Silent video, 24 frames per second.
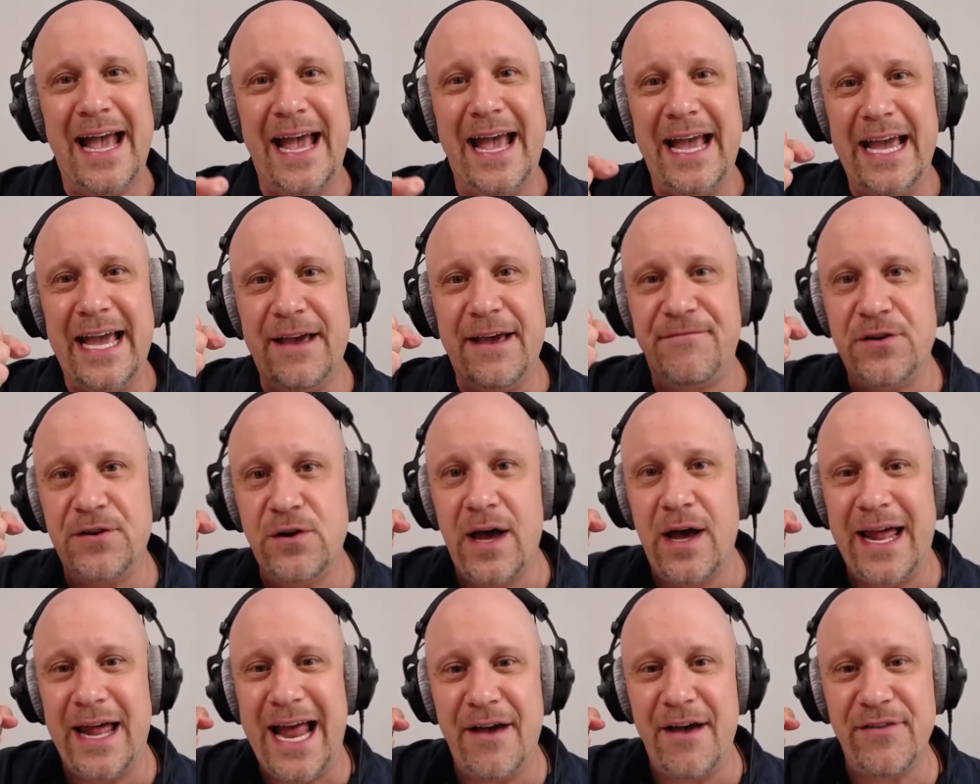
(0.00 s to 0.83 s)
If you're
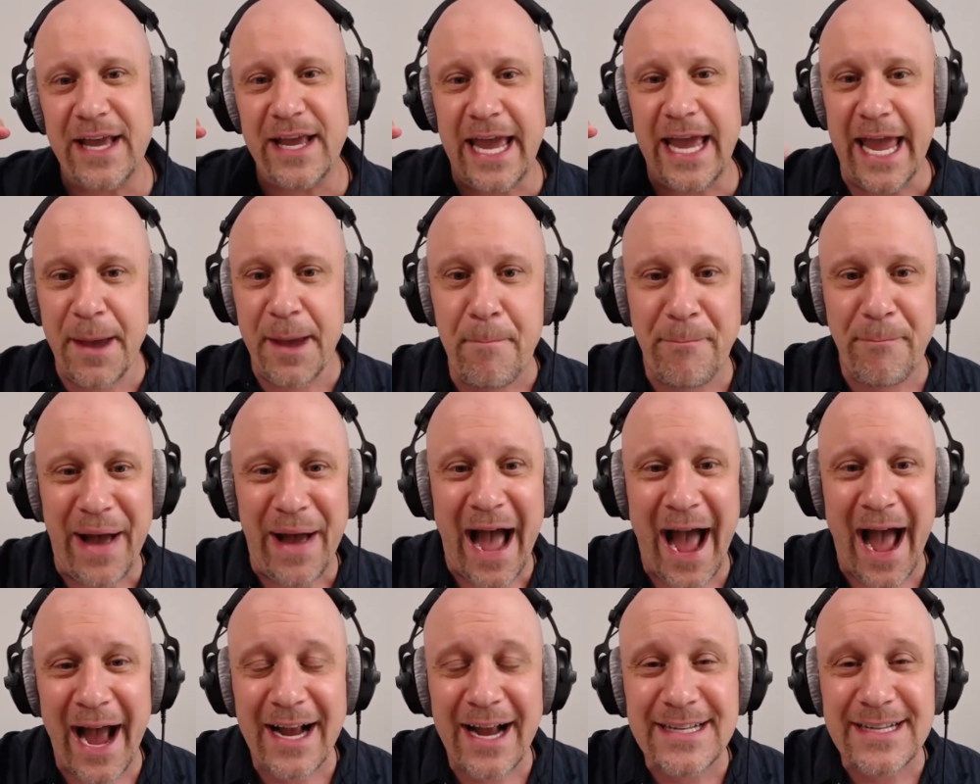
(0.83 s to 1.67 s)
not having
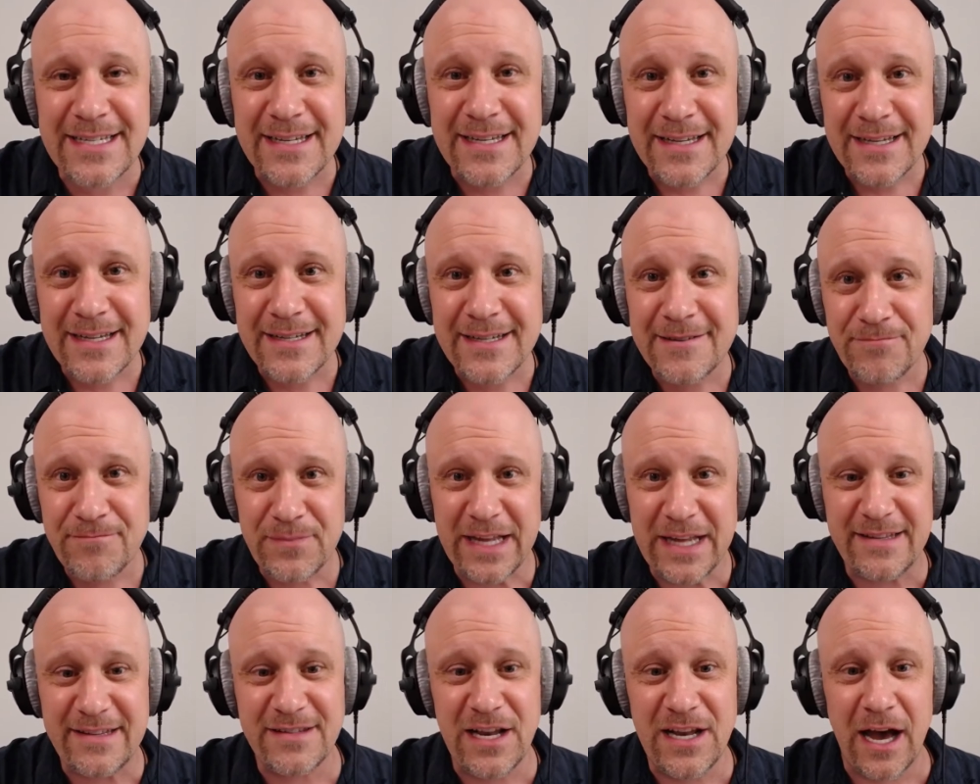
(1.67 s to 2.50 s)
impact,
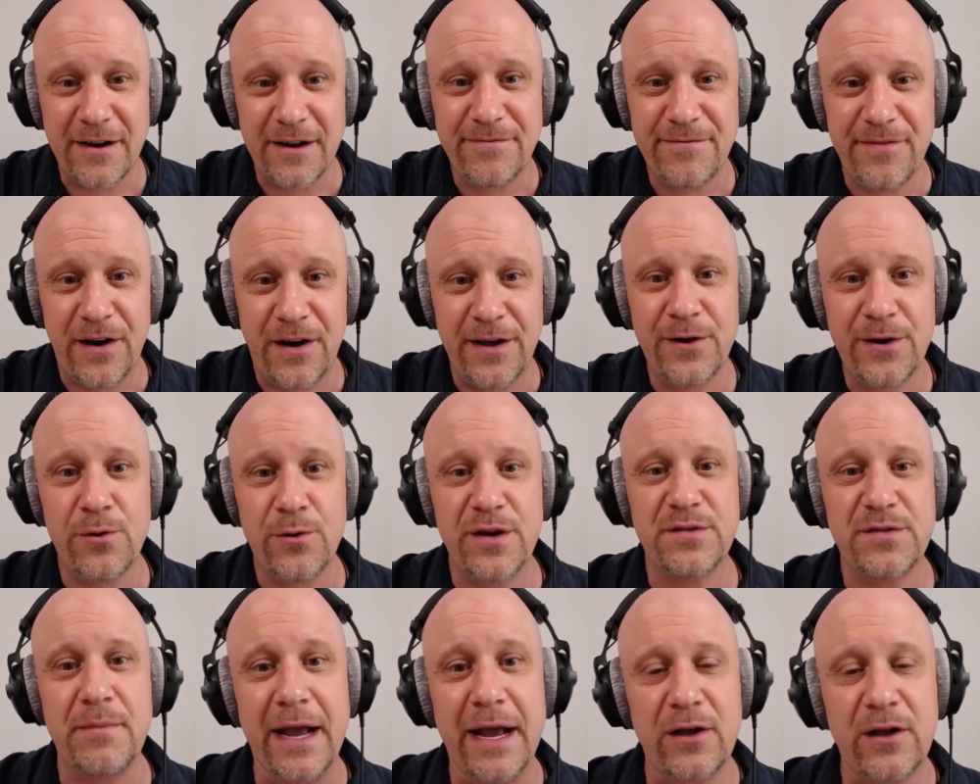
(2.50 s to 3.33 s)
it's not fun. Or as
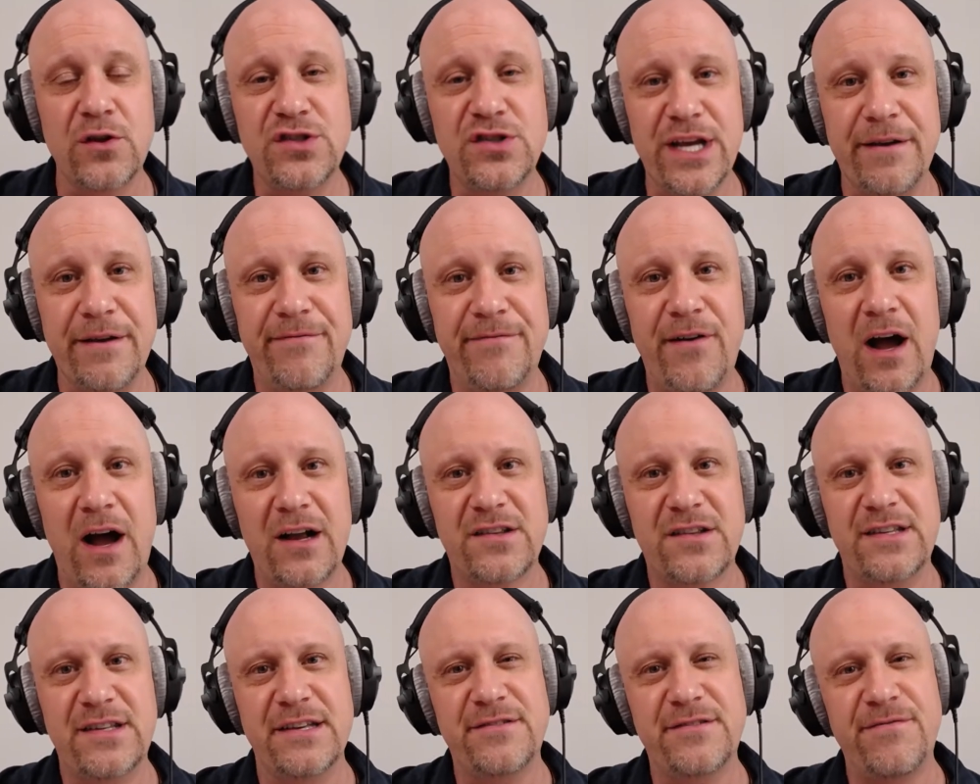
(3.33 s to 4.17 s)
Michael J. Fox
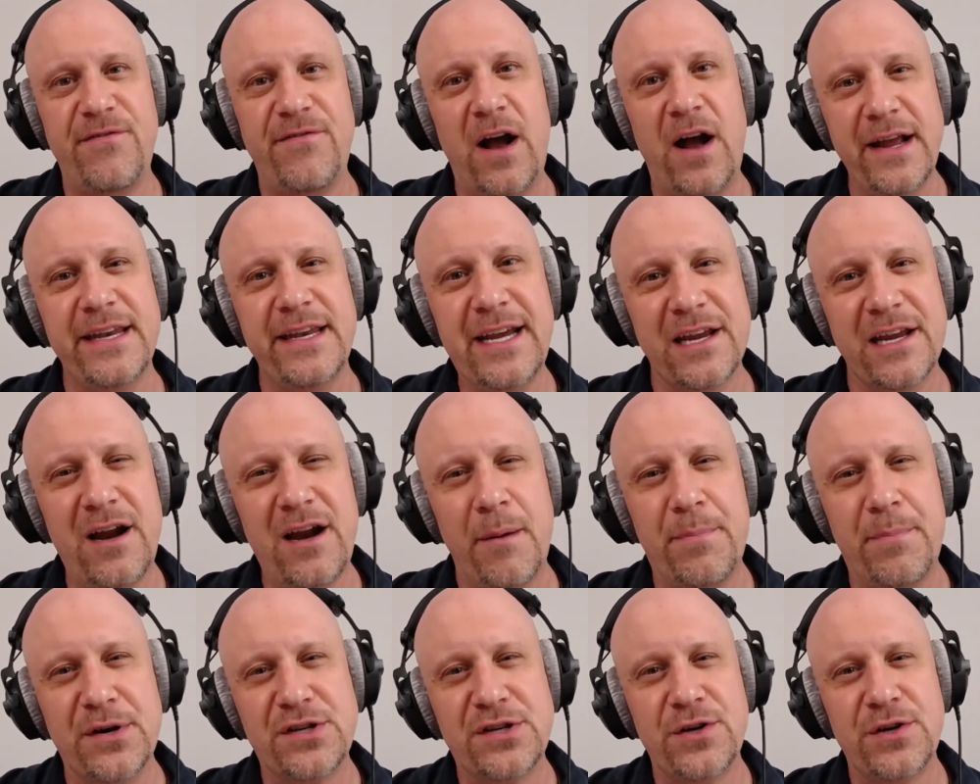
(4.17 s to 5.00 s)
says, finding an
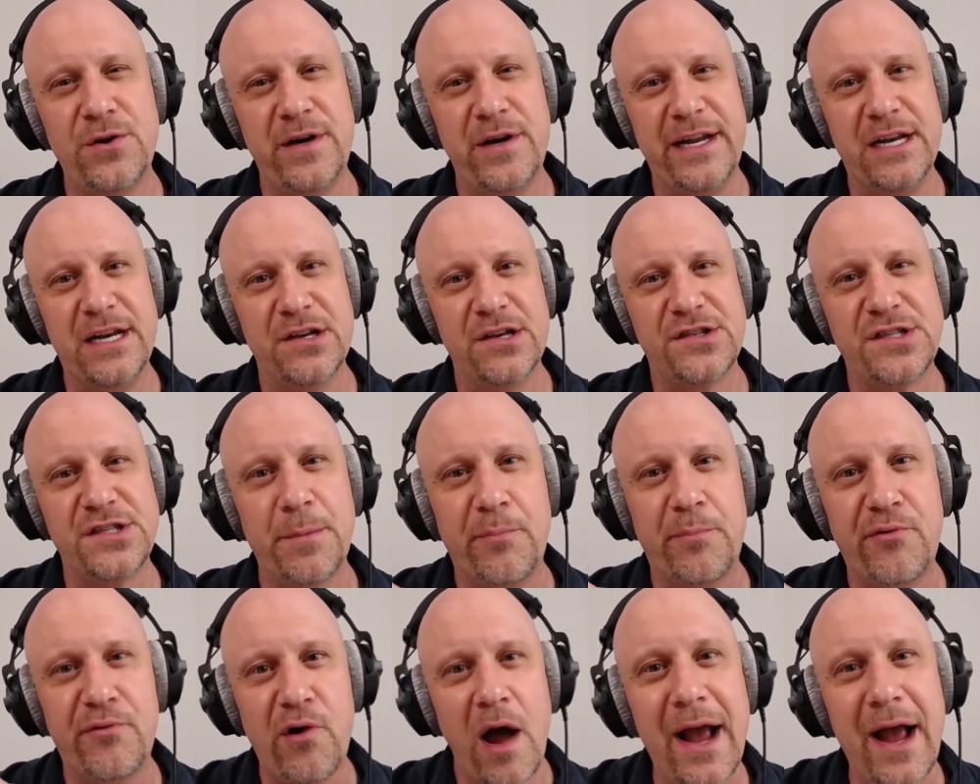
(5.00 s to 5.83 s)
opportunity to
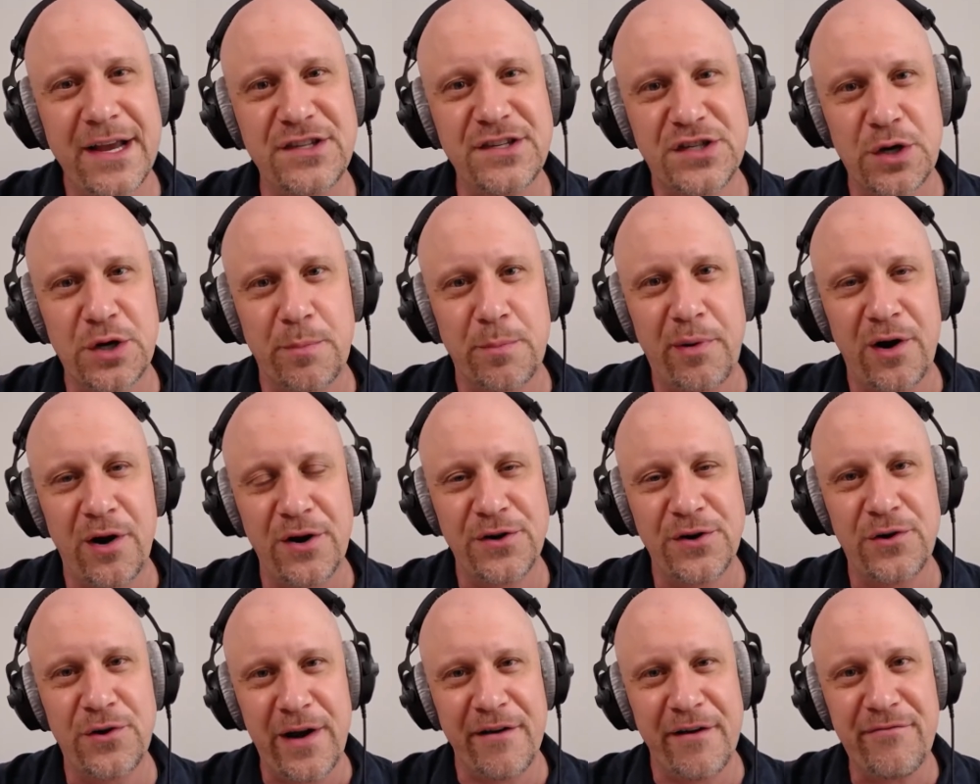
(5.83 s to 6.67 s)
surprise your
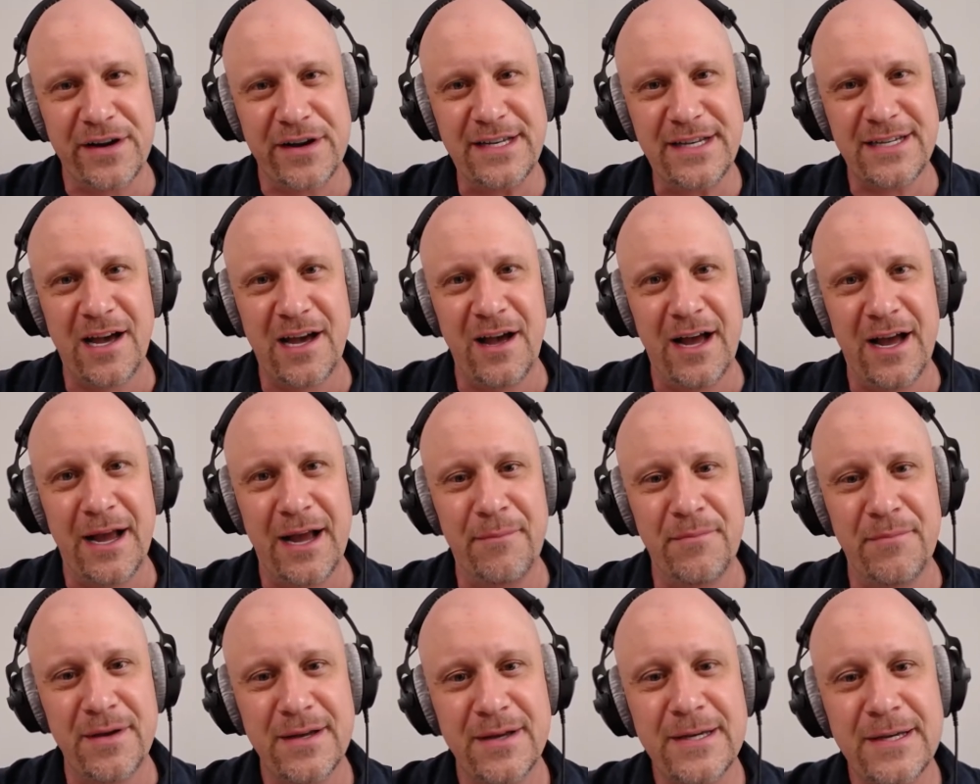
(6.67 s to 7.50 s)
partner every
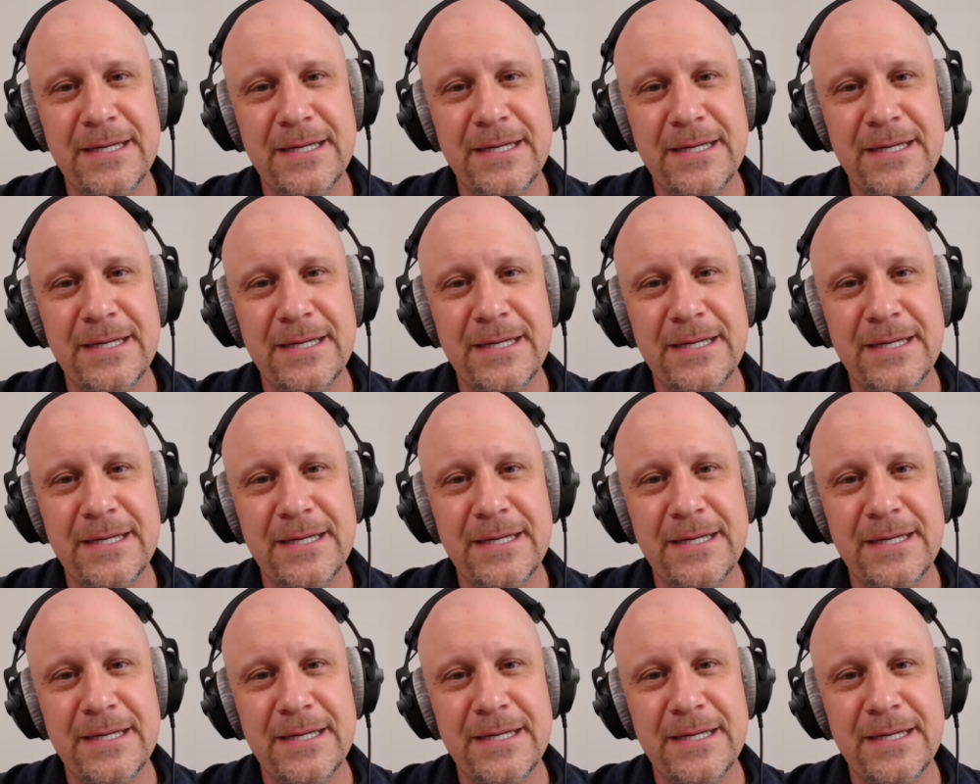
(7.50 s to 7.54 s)
time.